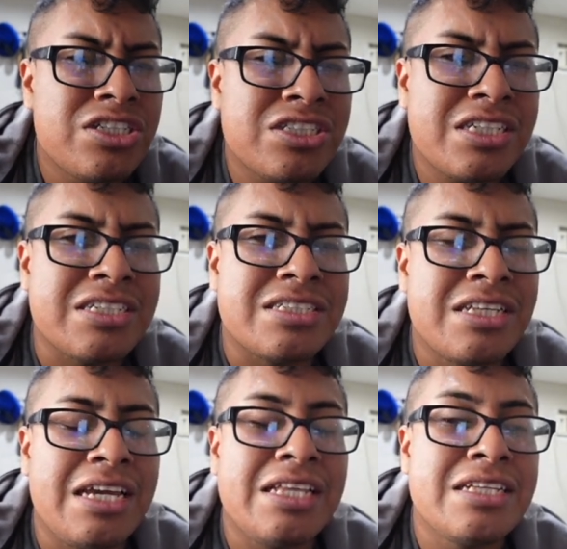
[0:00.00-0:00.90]
just going to
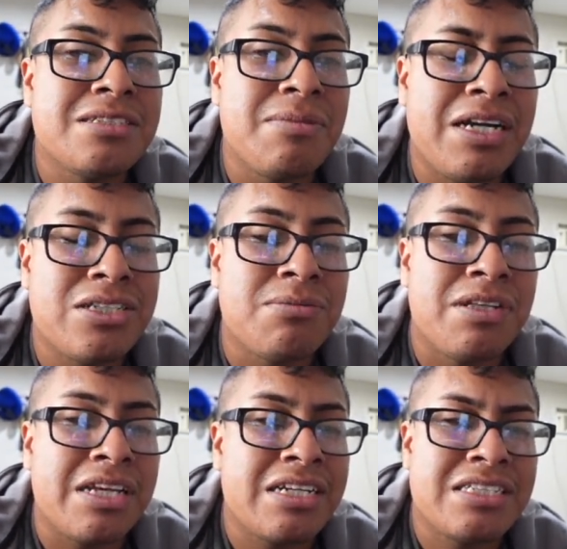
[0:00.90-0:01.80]
stay in this matchup. And
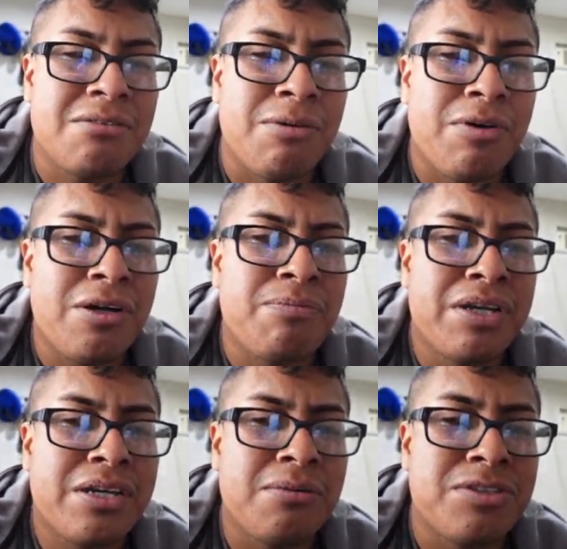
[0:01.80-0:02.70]
like I said, we want to
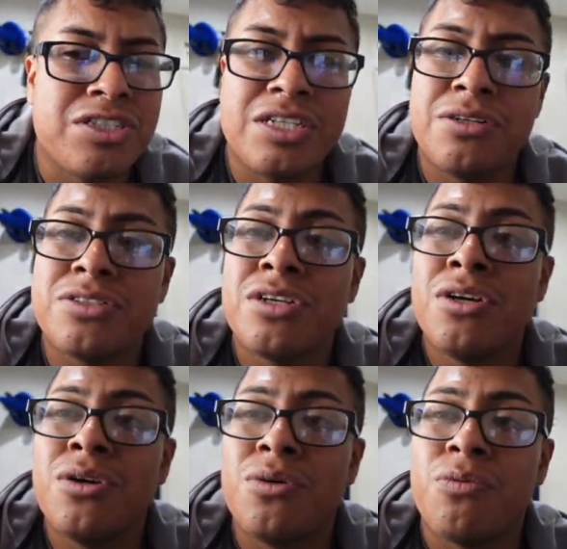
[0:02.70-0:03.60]
pick up shields.
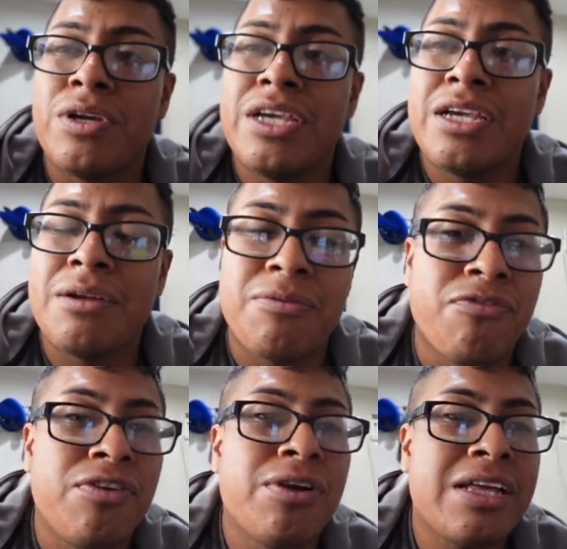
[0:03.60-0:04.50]
We
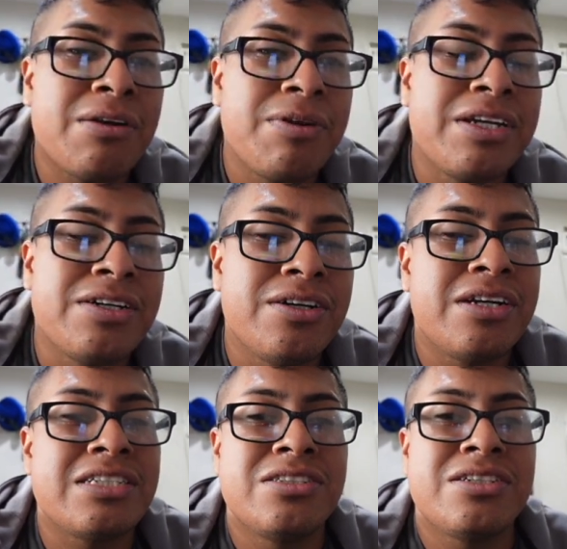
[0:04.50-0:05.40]
feel like we could,
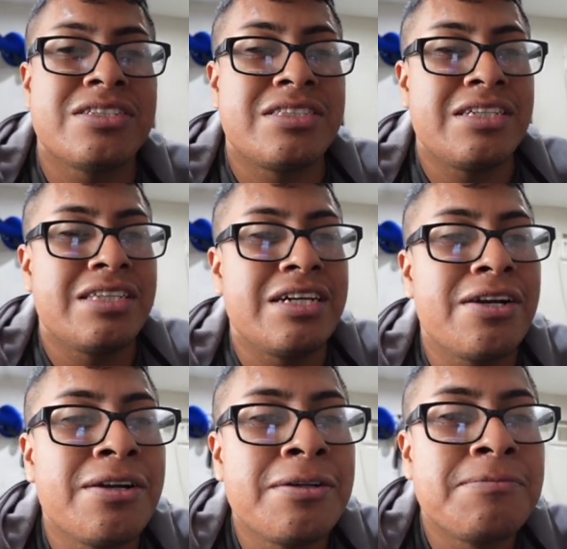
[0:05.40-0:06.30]
as you could see there.